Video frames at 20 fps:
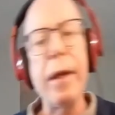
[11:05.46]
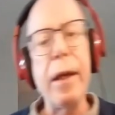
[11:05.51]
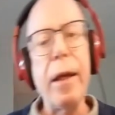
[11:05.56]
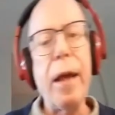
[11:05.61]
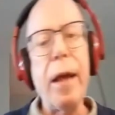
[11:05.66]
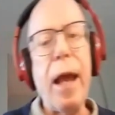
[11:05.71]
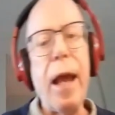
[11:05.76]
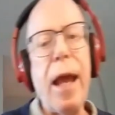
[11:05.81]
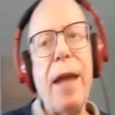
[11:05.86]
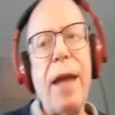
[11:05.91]

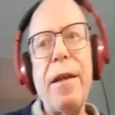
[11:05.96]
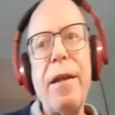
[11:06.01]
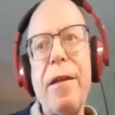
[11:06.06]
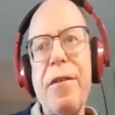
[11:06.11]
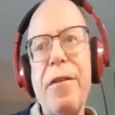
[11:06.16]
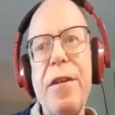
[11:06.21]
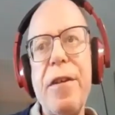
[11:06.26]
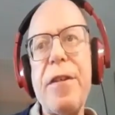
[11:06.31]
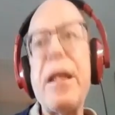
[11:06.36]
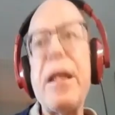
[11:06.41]
And
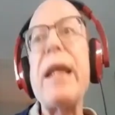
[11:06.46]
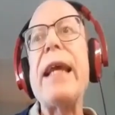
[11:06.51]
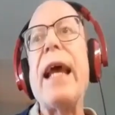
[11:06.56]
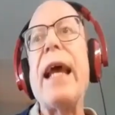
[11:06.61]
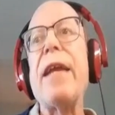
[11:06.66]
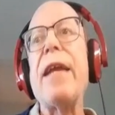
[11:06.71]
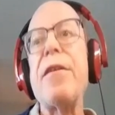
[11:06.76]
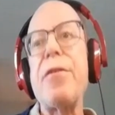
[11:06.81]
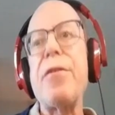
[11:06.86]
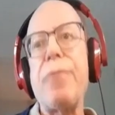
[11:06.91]
it's just,
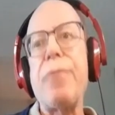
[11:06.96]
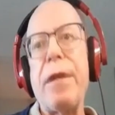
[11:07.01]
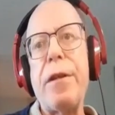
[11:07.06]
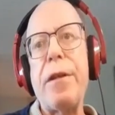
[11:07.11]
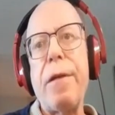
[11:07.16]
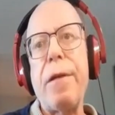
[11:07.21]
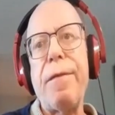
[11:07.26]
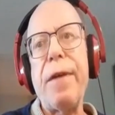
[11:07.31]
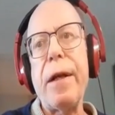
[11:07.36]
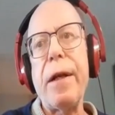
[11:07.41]
again,
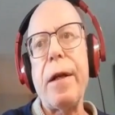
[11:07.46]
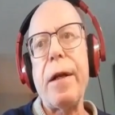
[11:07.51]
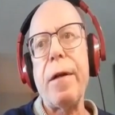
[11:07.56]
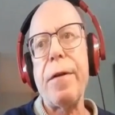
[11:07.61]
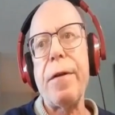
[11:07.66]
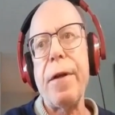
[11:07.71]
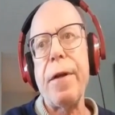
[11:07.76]
stretch your fingers.